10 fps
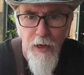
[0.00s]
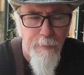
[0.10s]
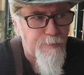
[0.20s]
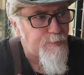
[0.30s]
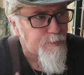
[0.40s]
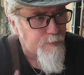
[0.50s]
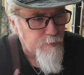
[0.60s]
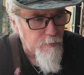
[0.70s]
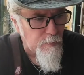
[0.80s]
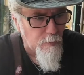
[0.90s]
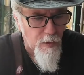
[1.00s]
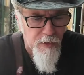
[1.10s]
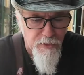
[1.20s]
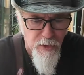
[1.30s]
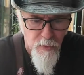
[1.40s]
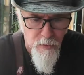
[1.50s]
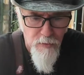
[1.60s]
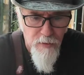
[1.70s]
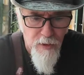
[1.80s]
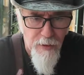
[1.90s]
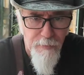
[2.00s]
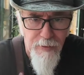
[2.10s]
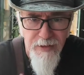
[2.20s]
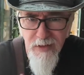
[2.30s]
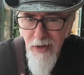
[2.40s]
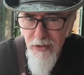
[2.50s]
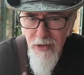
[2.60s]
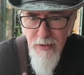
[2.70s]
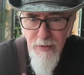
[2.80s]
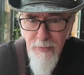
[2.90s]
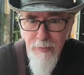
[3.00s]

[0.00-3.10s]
okay, so um, it's not just